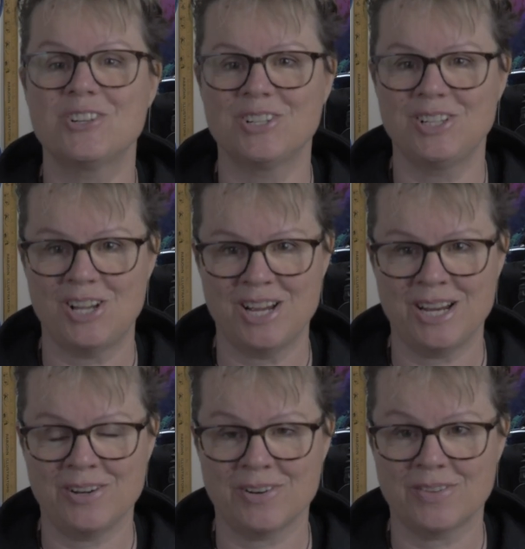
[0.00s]
Jill
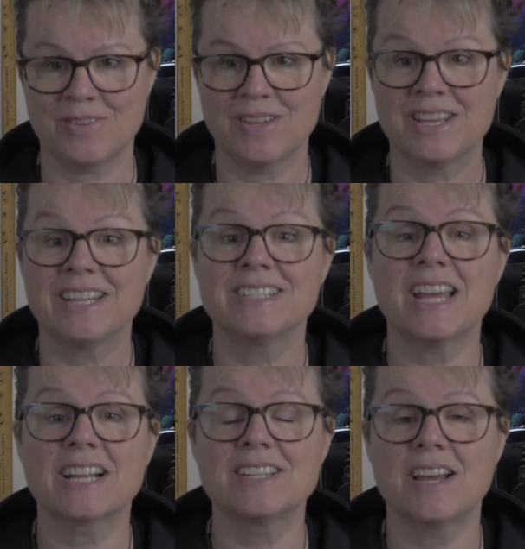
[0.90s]
Heinerth,
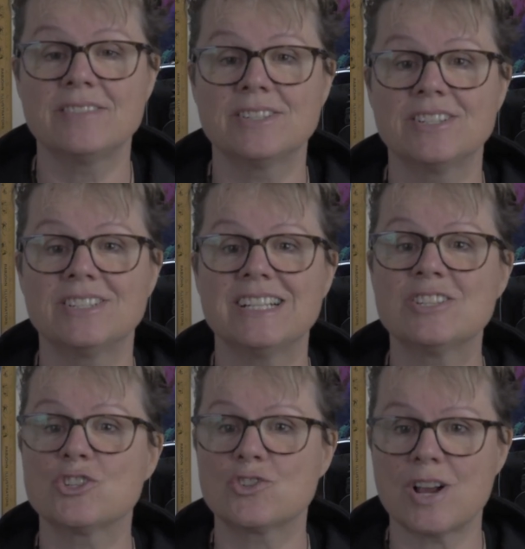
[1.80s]
tech diver,
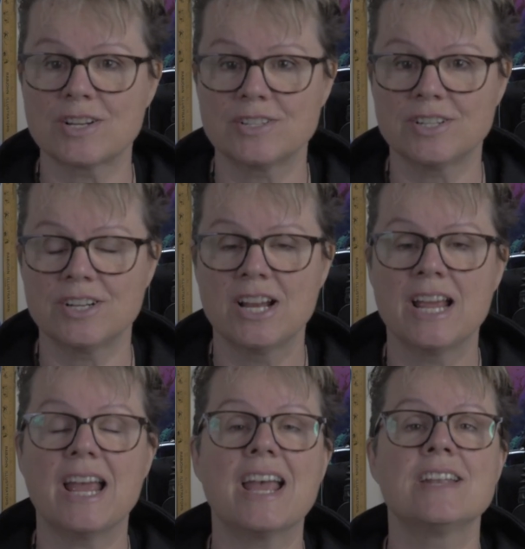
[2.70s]
instructor,
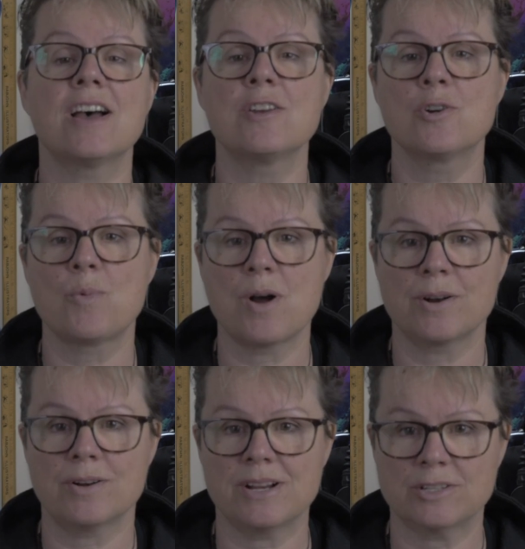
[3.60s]
and
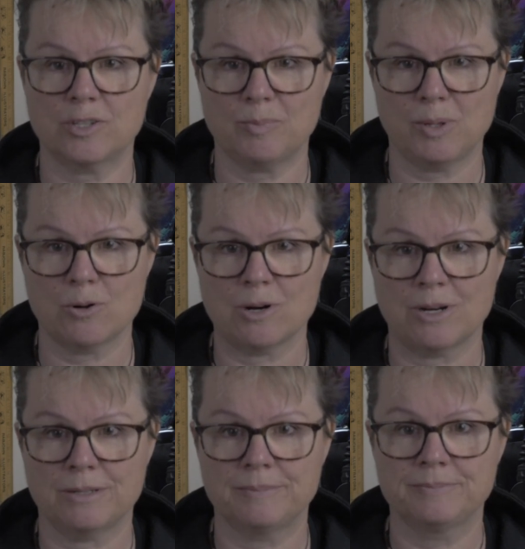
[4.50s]
underwater
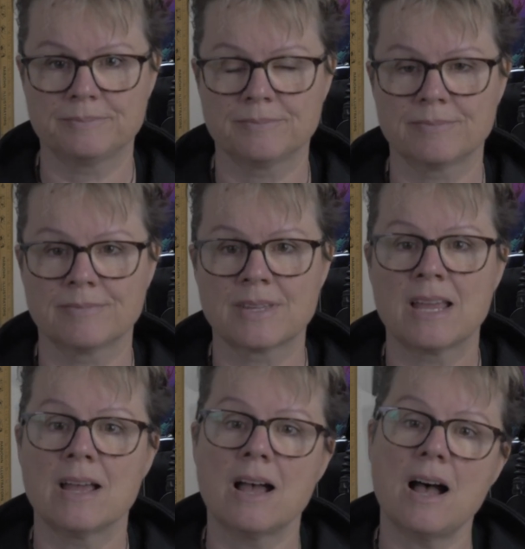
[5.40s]
explorer.
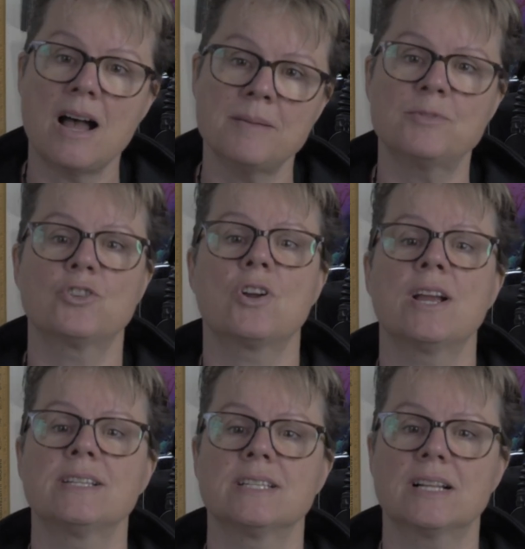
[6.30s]
I'm
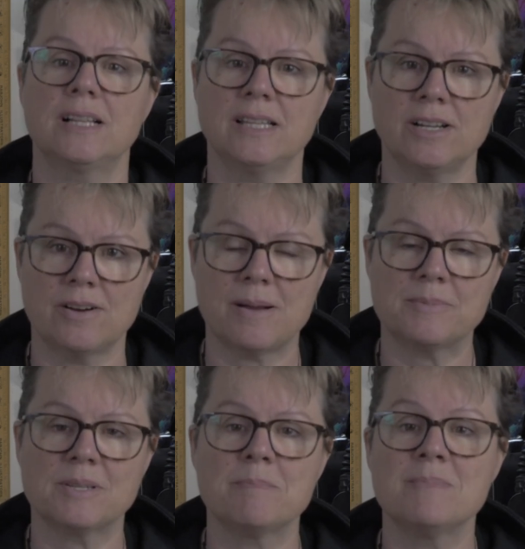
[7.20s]
trying to clear up
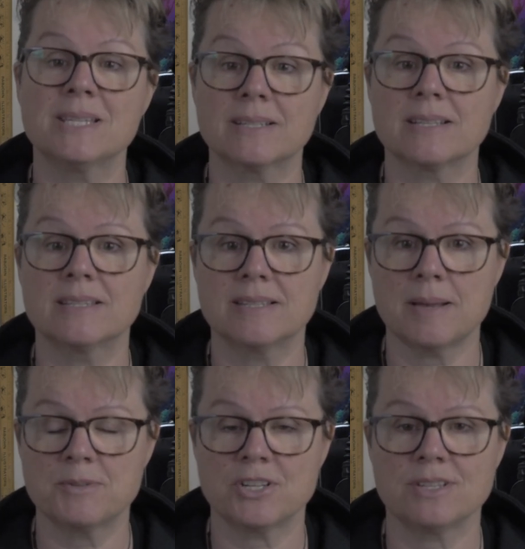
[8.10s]
some
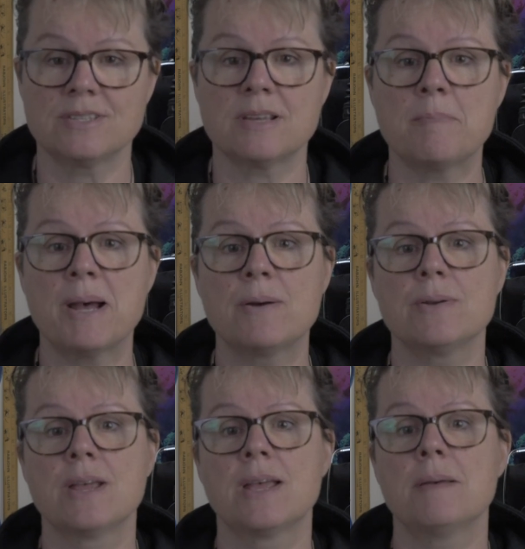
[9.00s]
misconceptions
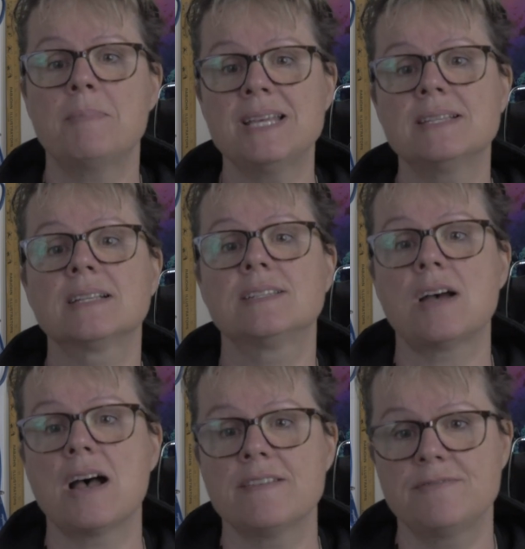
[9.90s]
about basic
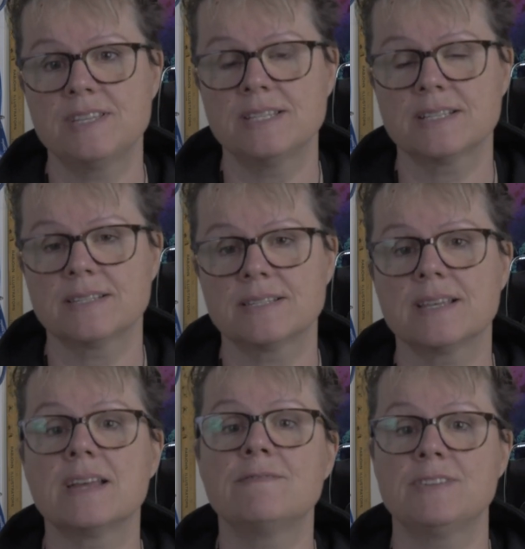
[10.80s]
dive physics
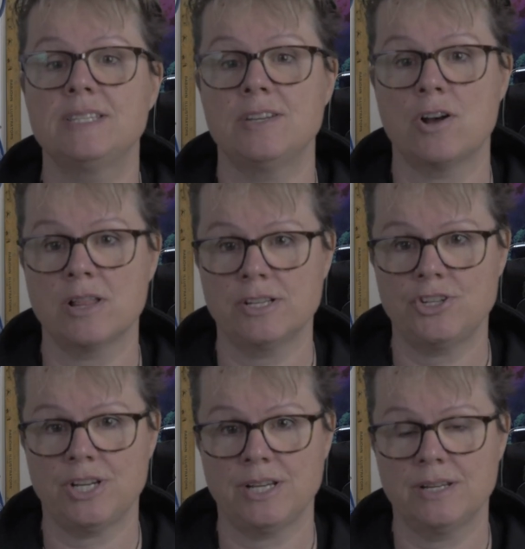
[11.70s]
and
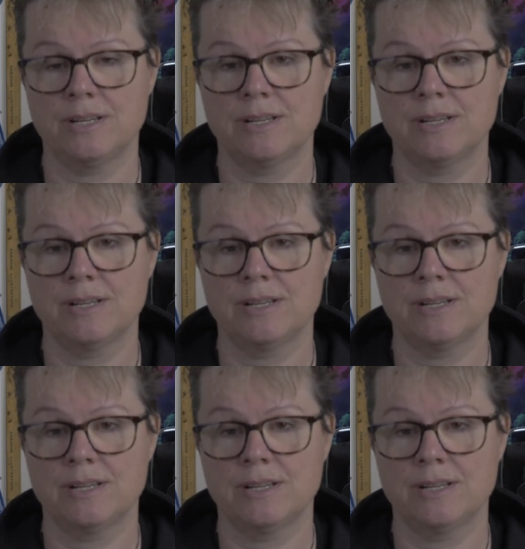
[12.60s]
physiology.